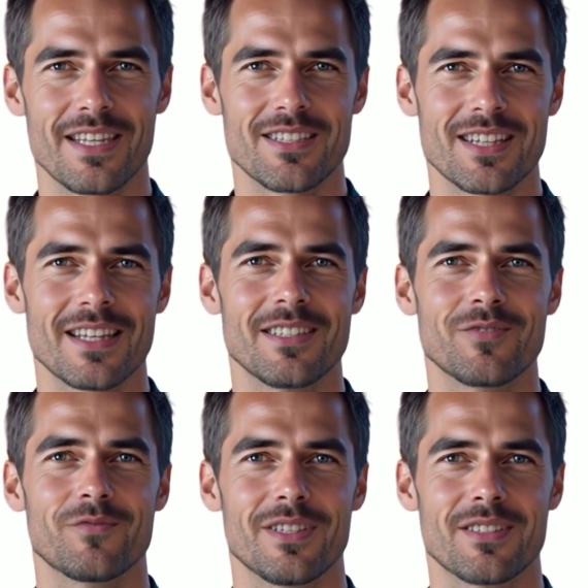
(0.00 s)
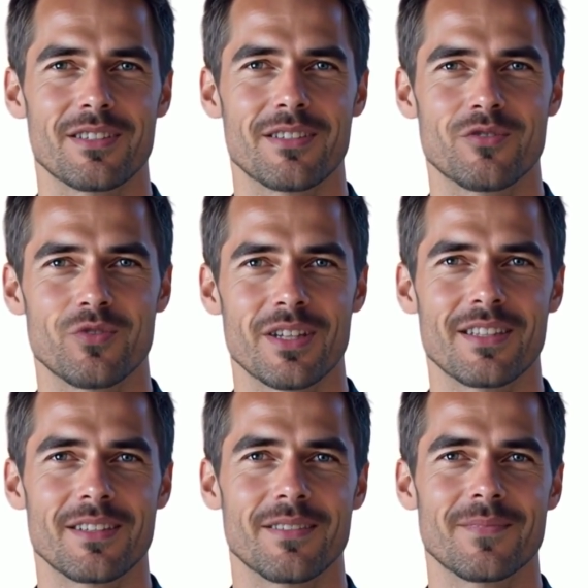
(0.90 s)
He cites research
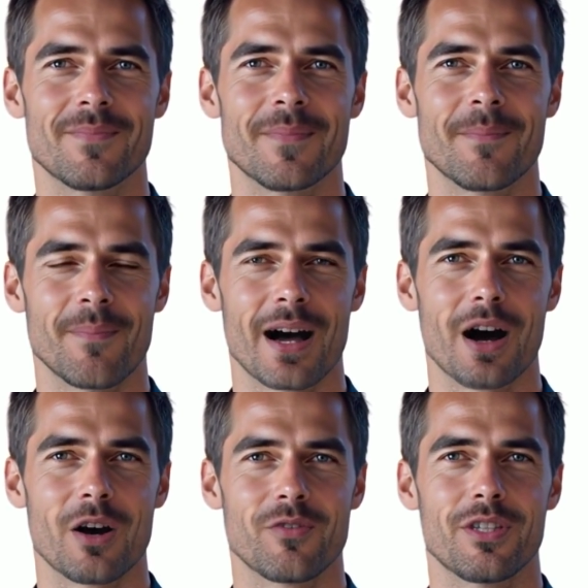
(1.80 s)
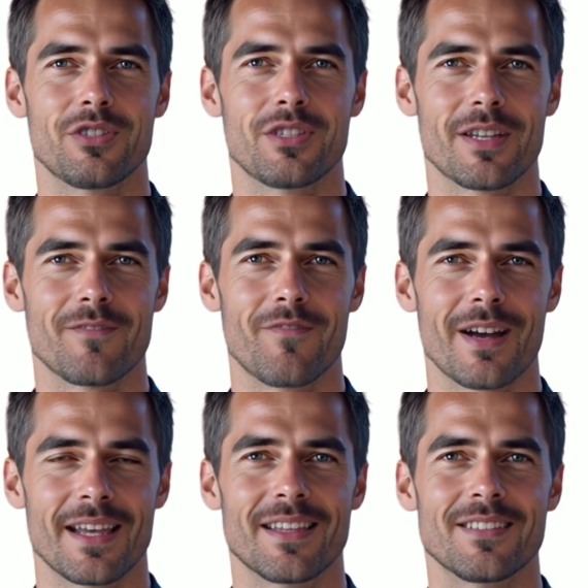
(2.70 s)
on the Maharishi
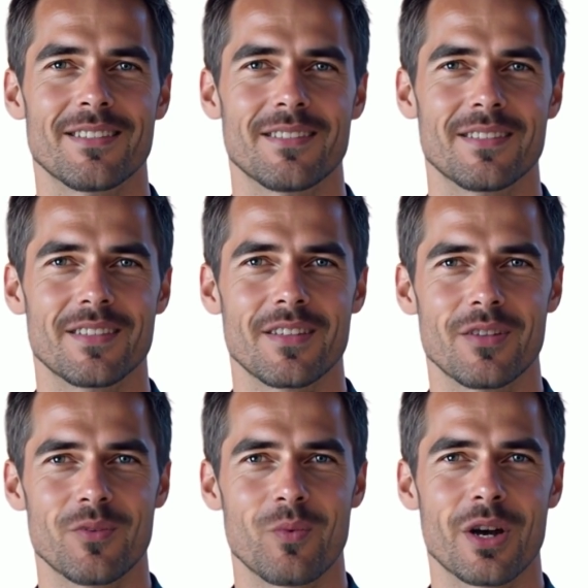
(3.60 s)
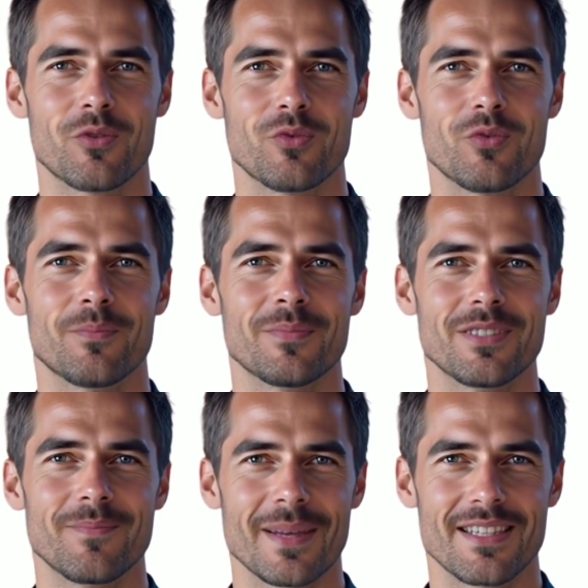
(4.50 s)
effect, where
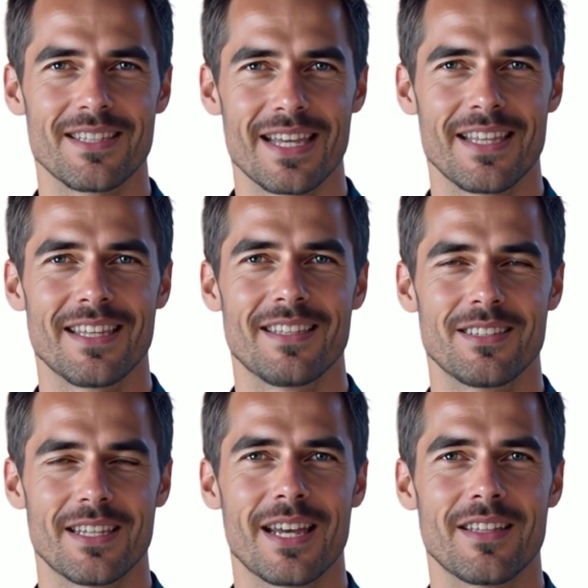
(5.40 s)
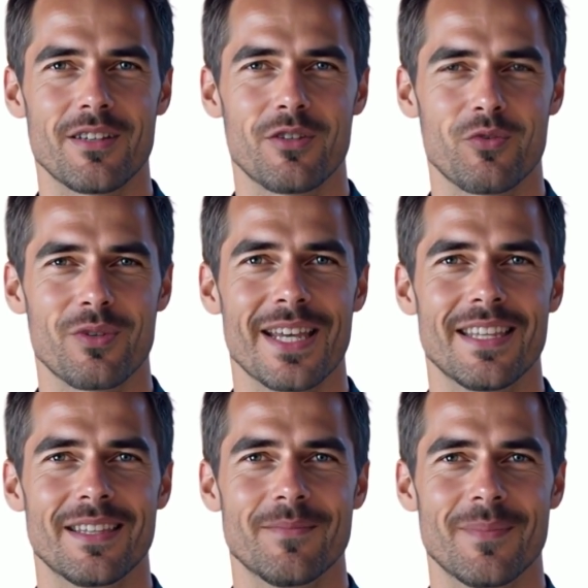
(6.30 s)
groups meditating together
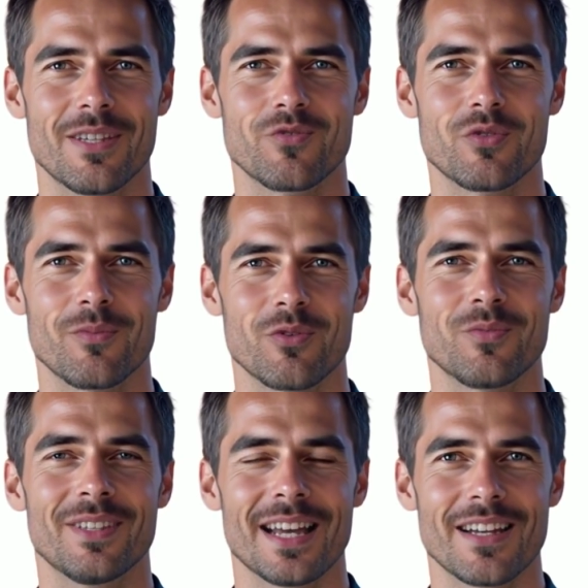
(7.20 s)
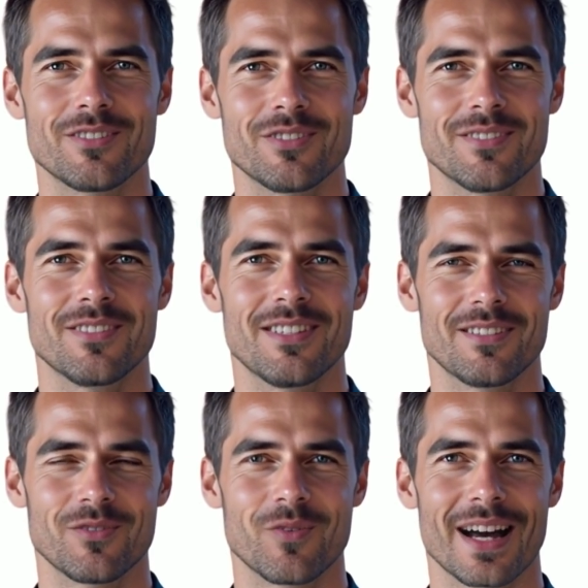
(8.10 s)
created measurable reductions
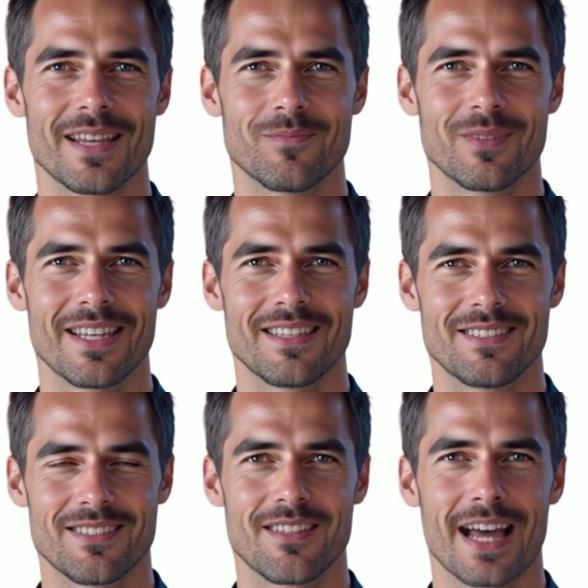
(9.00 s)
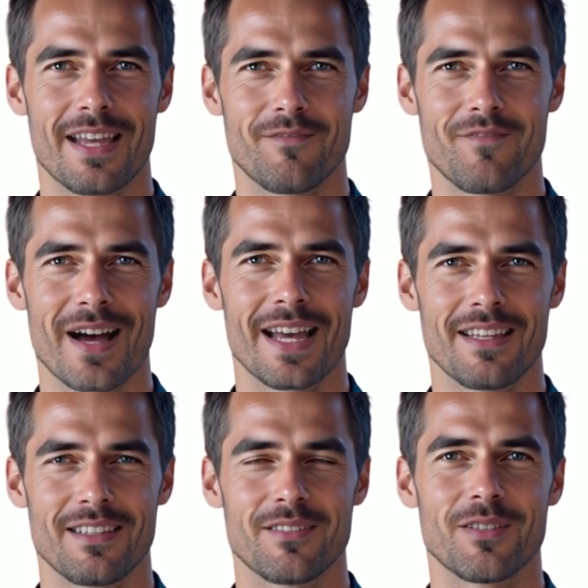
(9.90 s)
in crime rates and
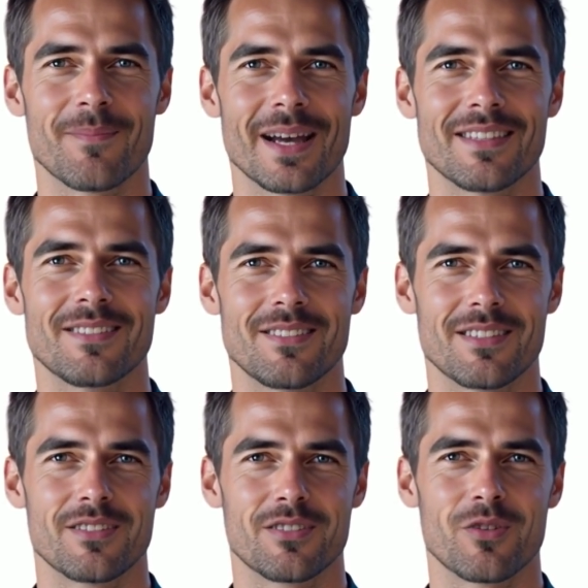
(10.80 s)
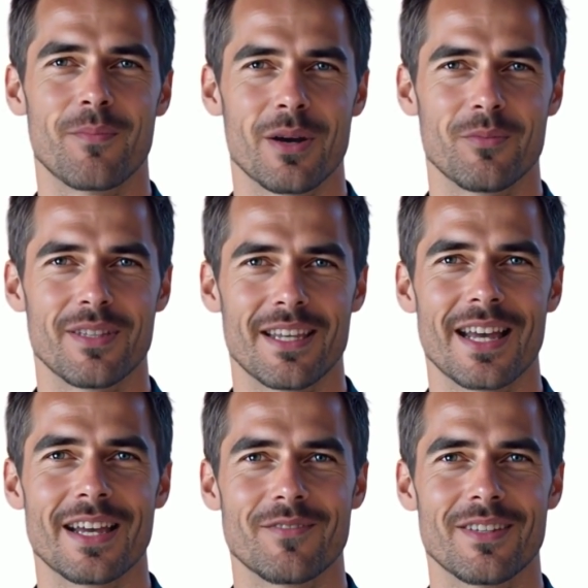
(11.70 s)
violent events in
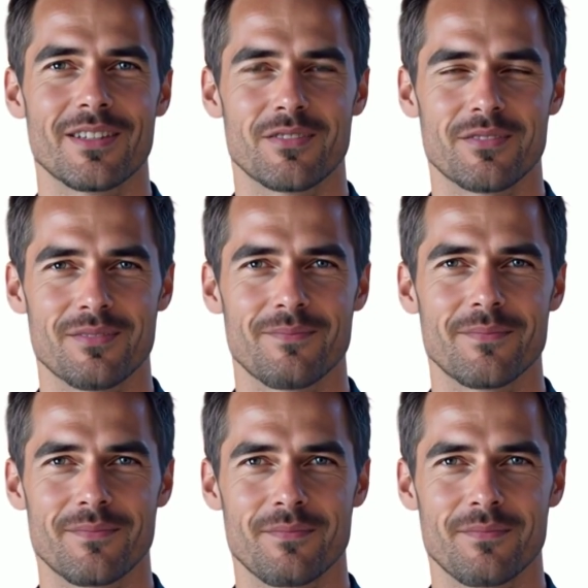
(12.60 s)
surrounding areas.